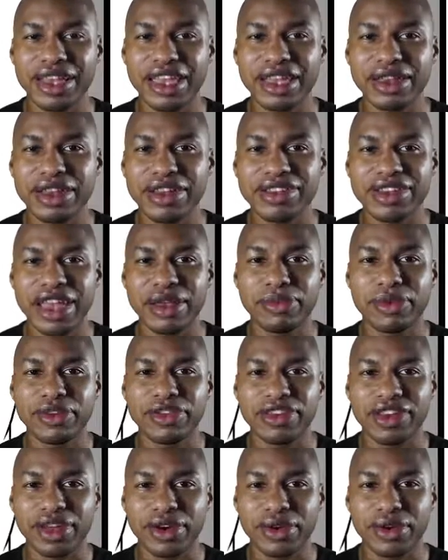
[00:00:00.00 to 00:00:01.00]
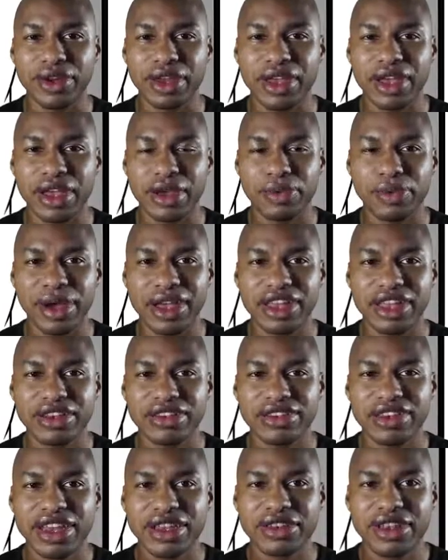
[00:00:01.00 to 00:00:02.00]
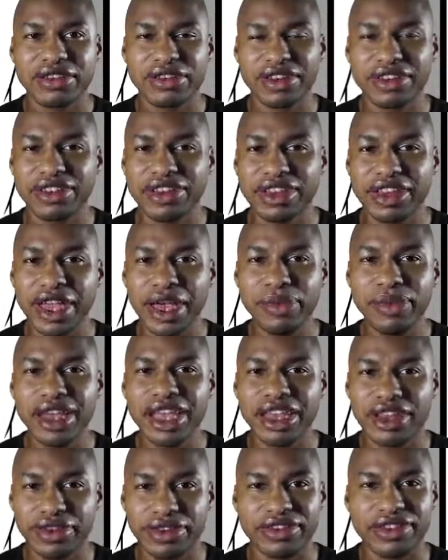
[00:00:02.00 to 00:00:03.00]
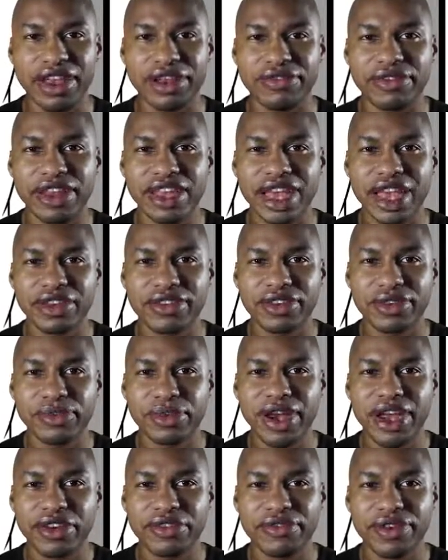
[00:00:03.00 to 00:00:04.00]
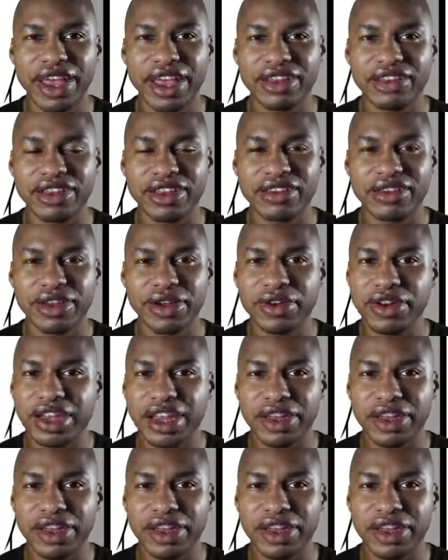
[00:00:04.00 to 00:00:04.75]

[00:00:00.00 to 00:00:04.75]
In example 2, we can see that the denominators of the algebraic fractions are